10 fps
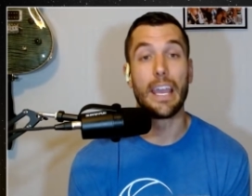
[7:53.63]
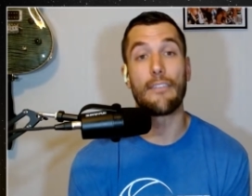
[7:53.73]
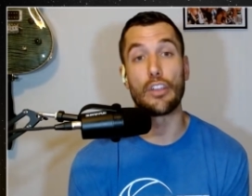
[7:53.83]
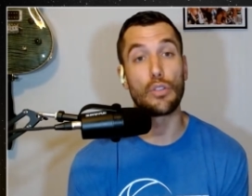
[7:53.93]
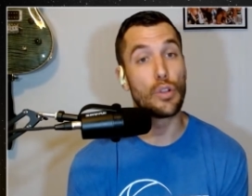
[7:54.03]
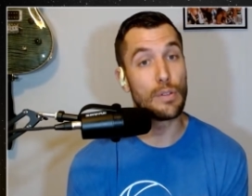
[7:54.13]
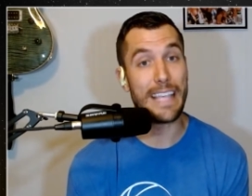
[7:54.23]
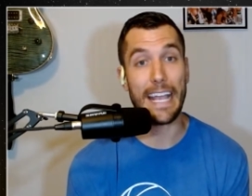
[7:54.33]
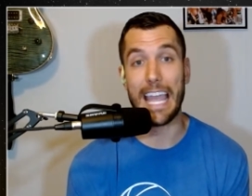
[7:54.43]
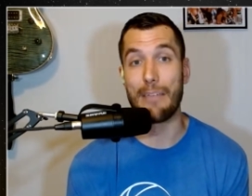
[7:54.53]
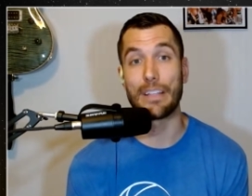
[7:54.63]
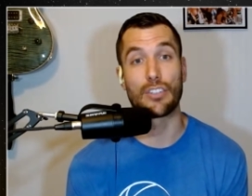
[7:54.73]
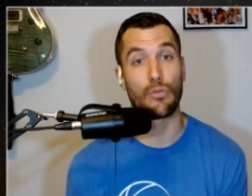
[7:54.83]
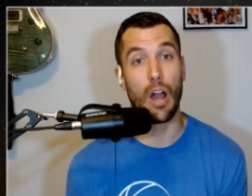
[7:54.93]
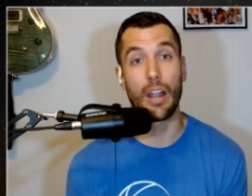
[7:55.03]
If you lose that game in
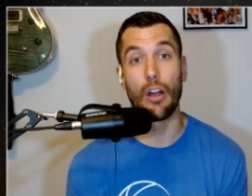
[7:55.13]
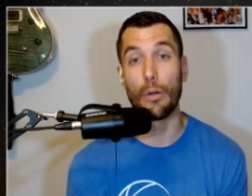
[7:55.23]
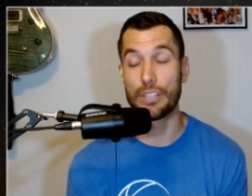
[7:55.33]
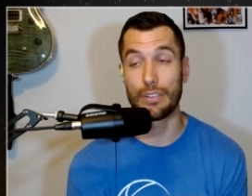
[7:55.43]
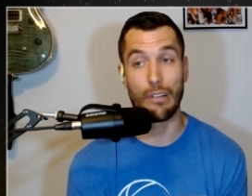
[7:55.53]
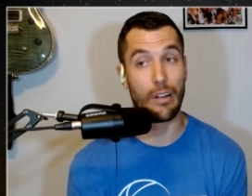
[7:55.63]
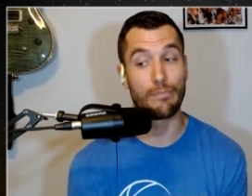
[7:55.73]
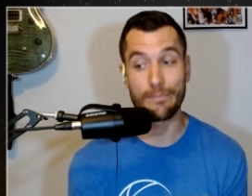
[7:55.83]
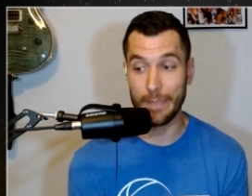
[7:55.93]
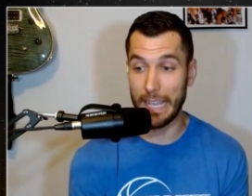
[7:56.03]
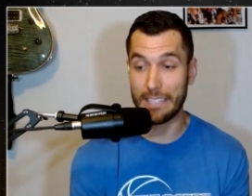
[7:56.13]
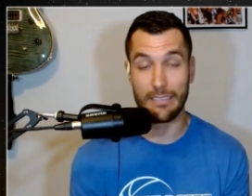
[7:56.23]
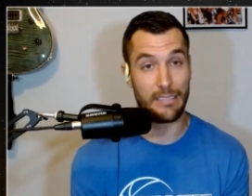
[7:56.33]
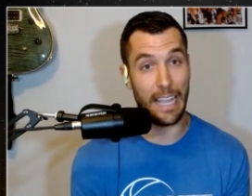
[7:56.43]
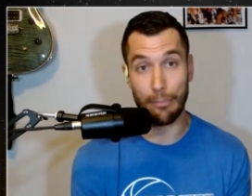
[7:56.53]
Toronto, which Toronto
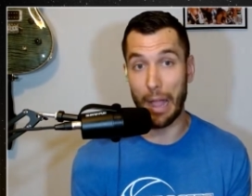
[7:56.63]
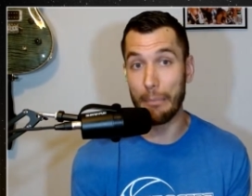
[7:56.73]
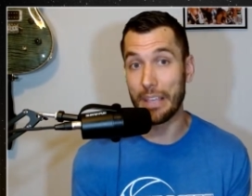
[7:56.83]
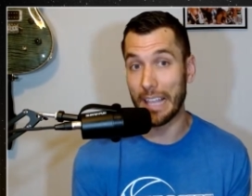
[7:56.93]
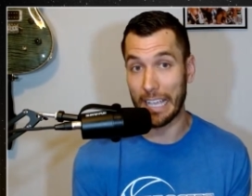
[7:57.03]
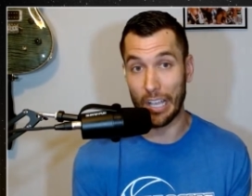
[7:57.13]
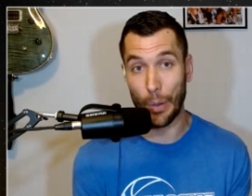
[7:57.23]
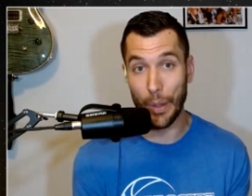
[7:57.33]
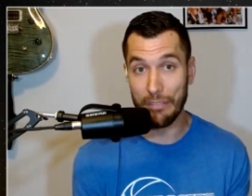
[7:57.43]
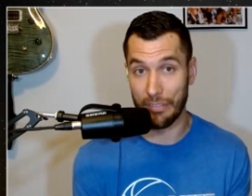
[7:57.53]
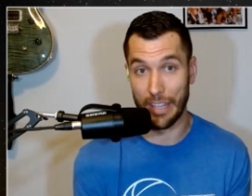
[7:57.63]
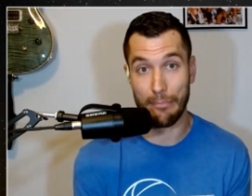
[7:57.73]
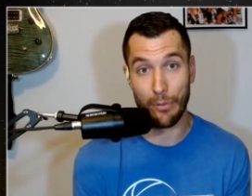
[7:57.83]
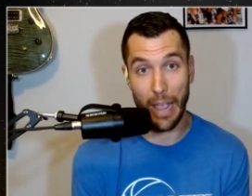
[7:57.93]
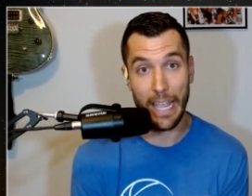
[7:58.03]
it's like probably like a coin
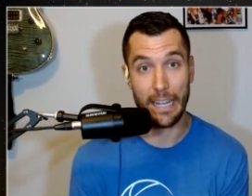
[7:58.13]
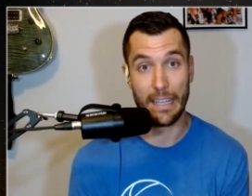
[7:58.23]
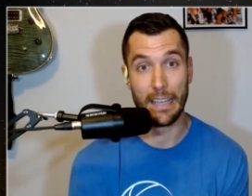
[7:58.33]
flip, right?